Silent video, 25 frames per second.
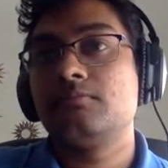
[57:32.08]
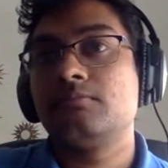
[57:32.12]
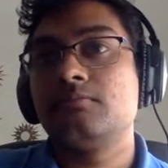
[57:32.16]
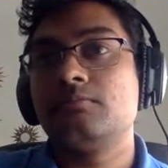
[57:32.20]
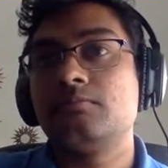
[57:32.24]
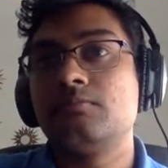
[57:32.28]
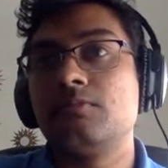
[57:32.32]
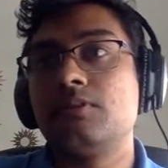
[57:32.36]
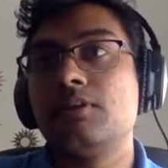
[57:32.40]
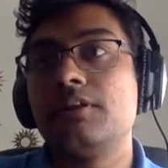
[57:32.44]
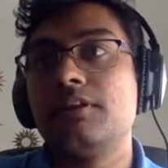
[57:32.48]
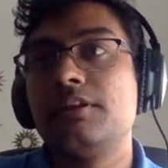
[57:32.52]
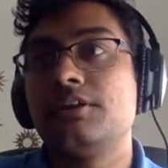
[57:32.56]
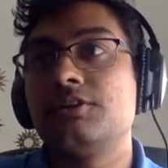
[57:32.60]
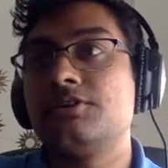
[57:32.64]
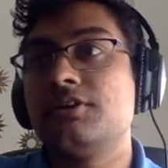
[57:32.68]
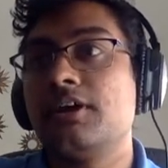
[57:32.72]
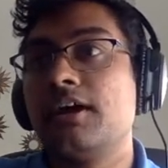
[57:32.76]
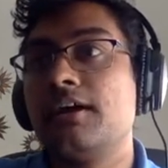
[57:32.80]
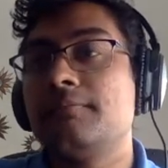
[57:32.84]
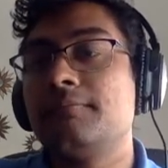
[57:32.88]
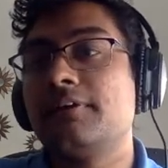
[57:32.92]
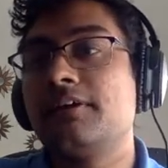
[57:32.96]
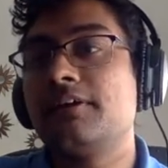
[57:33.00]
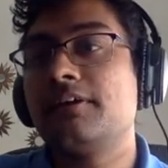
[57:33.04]
put it in the
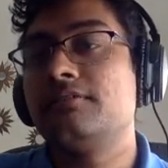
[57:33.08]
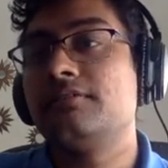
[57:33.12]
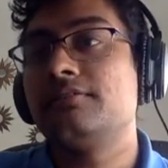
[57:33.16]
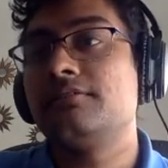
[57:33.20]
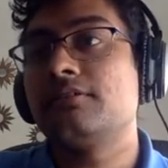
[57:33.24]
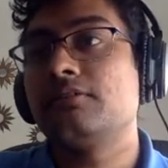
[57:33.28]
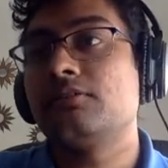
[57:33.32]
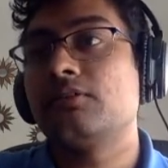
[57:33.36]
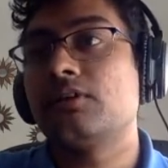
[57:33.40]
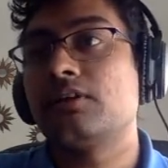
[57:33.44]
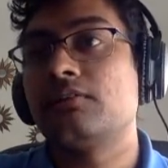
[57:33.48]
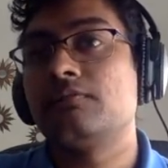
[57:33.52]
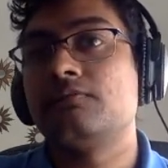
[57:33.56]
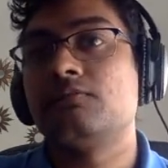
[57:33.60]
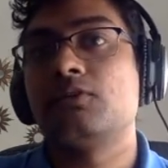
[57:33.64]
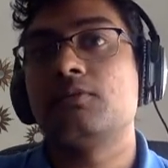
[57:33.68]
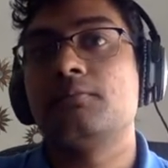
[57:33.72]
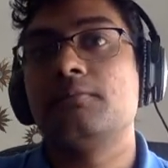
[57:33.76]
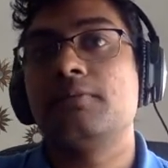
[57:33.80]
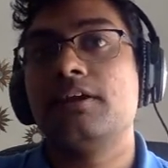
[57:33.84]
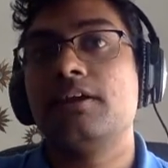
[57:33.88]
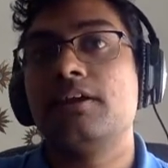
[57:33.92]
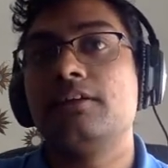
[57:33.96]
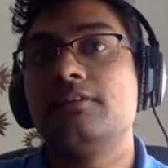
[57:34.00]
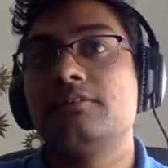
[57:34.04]
chat, because it's a lot
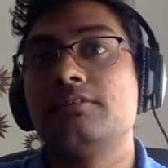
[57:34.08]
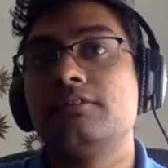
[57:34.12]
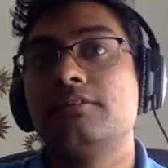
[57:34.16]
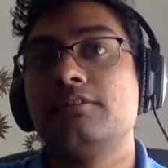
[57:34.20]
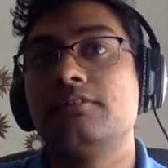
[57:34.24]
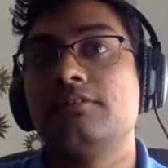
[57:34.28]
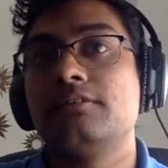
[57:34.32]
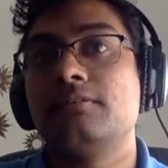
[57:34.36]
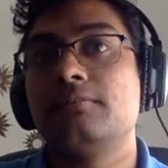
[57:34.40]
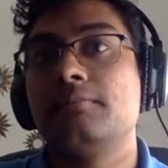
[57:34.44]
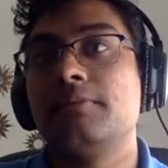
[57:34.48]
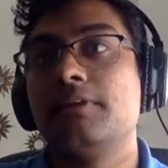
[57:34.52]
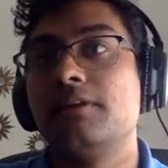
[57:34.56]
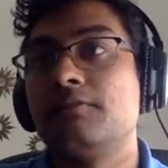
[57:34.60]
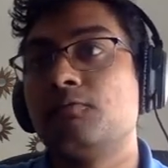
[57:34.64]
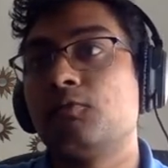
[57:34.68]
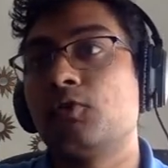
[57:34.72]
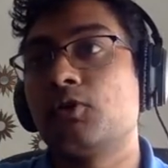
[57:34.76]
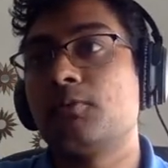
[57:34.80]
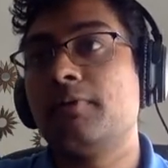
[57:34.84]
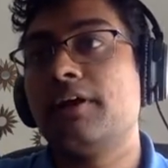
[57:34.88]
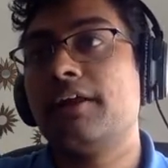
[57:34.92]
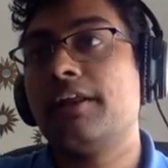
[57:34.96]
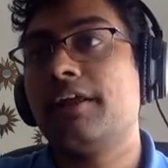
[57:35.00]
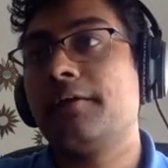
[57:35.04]
of it's a bit of
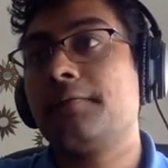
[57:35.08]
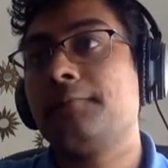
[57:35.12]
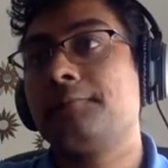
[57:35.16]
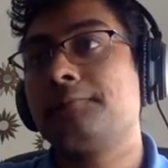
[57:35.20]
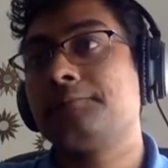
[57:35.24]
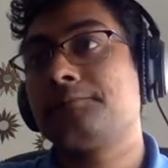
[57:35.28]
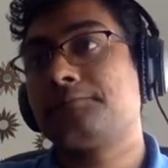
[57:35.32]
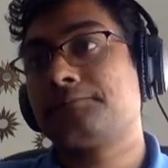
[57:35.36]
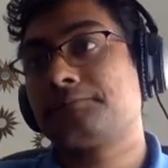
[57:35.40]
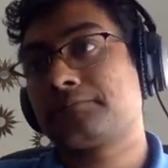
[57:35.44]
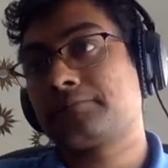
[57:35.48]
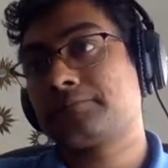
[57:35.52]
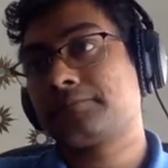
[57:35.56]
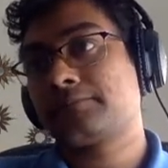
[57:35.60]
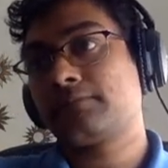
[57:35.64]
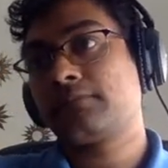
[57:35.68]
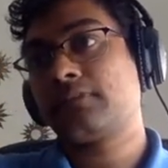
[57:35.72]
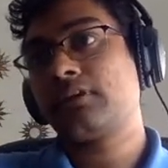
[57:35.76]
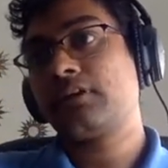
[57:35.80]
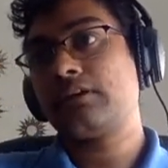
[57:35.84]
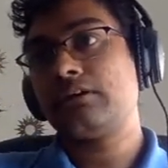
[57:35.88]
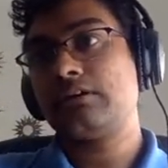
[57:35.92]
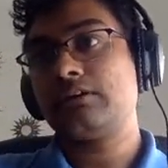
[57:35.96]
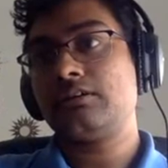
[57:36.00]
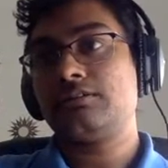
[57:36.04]
formatting
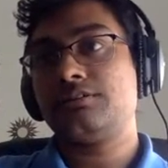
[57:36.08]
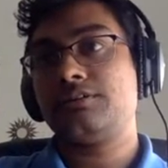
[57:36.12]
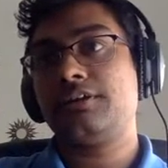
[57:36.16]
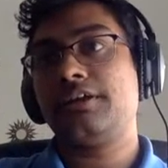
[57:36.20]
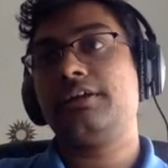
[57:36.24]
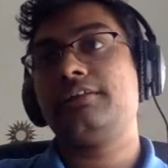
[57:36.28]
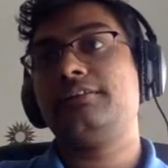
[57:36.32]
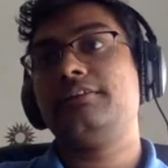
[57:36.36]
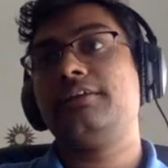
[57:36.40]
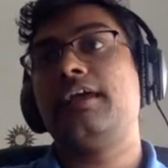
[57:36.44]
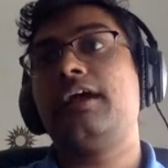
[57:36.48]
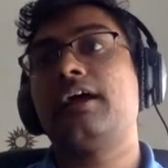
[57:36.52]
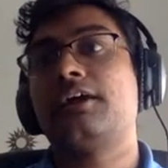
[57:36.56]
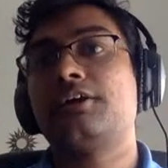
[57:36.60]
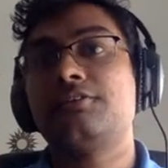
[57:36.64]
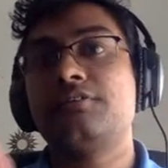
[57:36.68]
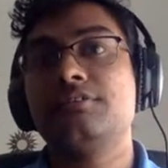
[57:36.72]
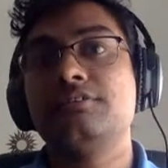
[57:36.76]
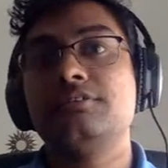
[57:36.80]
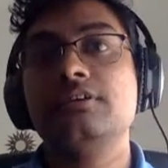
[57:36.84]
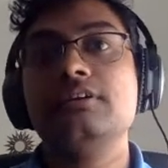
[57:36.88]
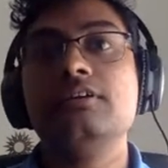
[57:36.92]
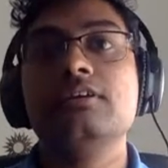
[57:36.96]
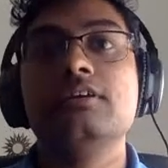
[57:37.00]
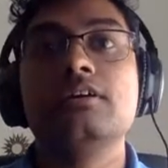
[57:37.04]
to get the
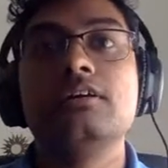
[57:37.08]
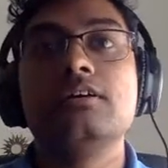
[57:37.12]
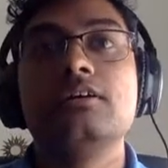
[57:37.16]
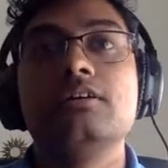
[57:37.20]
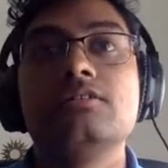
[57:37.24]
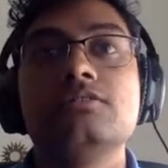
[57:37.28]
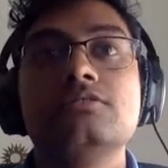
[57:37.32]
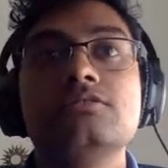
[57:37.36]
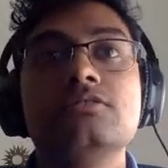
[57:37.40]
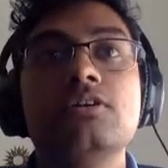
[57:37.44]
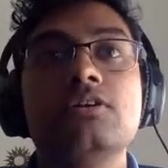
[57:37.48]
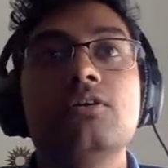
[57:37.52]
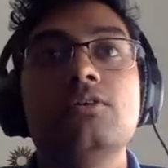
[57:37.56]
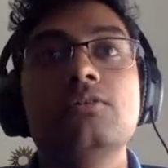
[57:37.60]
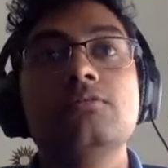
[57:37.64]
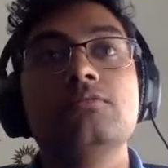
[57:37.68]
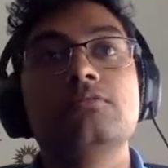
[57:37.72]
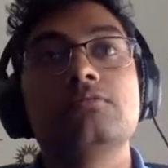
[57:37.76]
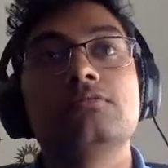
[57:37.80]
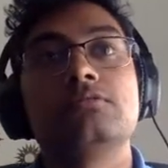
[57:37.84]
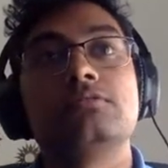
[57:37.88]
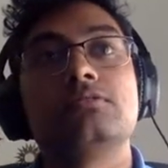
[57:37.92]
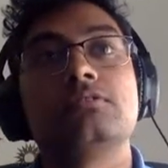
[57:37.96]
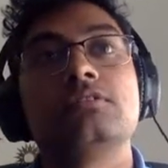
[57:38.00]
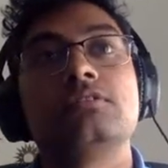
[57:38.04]
accuracy. So
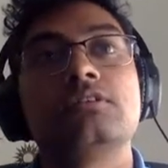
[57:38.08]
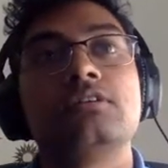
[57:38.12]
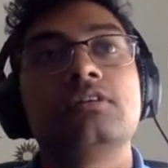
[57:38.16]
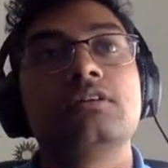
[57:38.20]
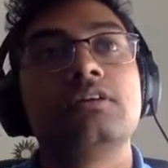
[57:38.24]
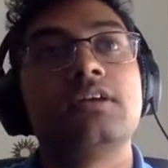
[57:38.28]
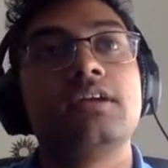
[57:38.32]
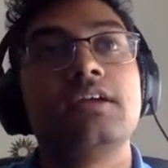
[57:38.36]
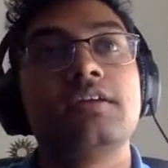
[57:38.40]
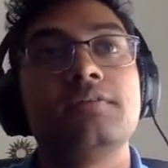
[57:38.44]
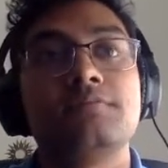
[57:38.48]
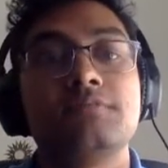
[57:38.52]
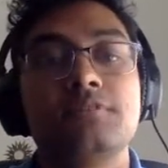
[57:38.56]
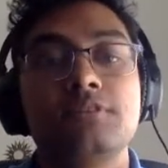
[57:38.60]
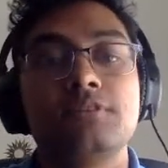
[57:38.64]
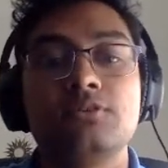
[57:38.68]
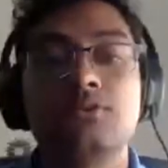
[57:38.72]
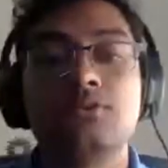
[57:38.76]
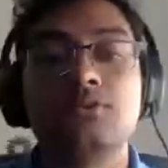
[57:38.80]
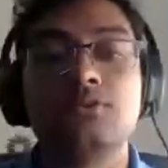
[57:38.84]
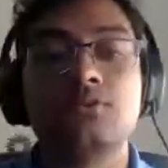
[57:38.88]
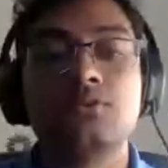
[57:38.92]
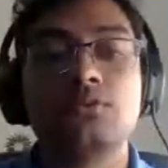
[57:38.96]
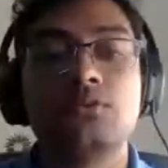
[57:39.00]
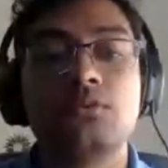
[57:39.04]
if
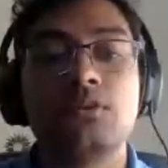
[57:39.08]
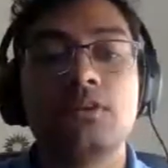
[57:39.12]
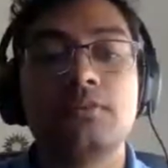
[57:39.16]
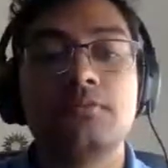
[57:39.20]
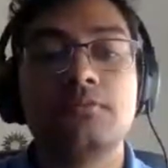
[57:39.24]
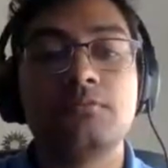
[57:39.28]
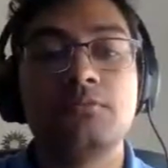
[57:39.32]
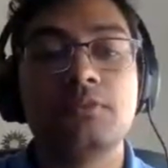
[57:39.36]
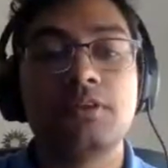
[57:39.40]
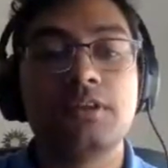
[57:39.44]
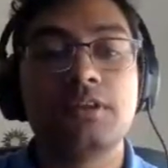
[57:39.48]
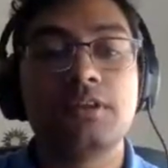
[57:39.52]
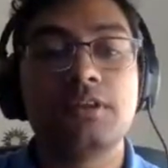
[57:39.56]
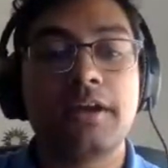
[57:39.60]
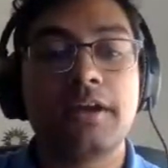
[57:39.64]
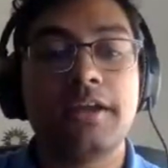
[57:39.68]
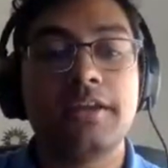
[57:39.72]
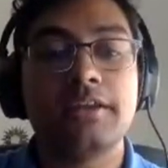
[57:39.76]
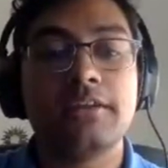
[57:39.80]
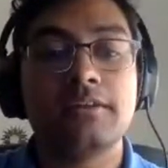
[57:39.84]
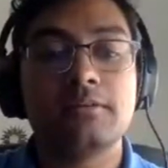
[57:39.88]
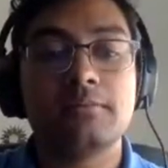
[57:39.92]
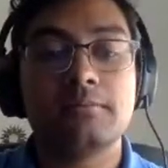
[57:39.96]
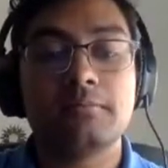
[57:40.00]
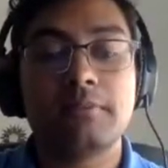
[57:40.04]
you wouldn't
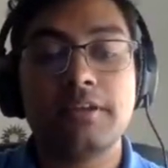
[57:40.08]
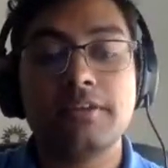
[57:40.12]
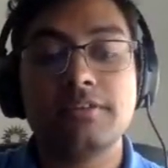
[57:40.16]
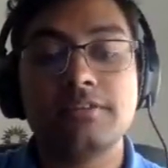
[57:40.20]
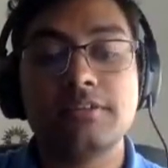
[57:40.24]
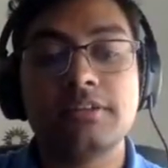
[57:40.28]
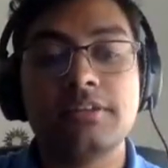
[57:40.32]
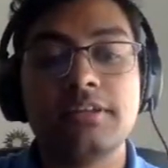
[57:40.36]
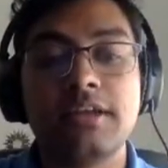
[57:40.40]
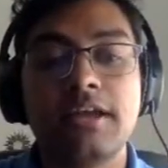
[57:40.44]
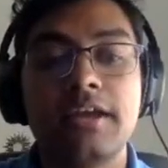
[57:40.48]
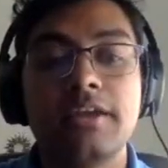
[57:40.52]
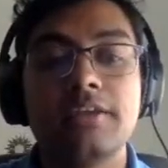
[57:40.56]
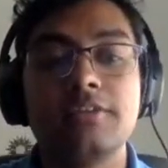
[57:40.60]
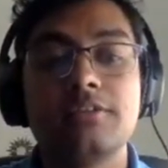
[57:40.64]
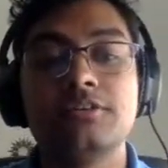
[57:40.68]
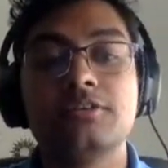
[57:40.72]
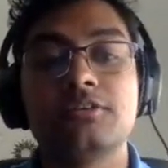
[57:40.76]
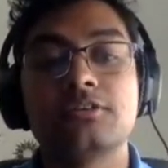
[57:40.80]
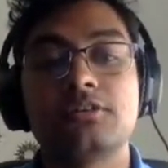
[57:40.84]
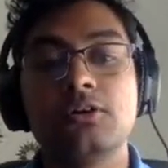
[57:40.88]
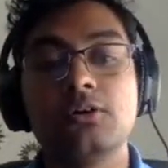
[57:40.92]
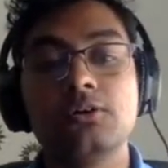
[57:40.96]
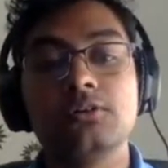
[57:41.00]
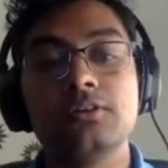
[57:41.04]
mind pasting that into your
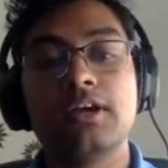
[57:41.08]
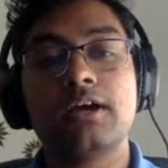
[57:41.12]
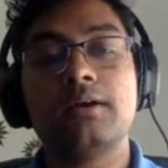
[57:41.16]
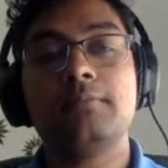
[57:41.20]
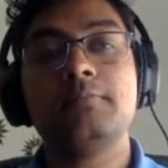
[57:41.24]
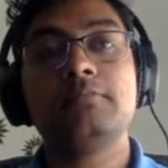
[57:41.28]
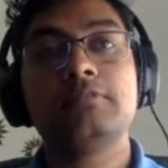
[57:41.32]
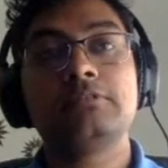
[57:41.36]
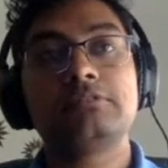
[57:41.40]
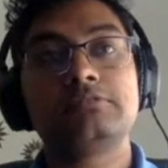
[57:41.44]
Colab,